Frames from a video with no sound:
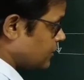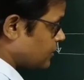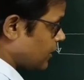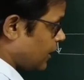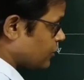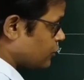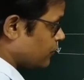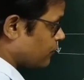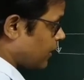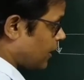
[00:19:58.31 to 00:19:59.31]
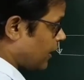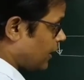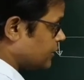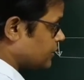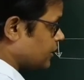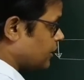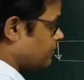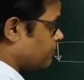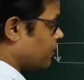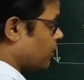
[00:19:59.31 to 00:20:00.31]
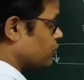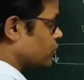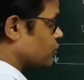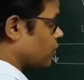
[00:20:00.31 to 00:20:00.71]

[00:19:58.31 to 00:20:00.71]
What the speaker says: So hence you find it bounces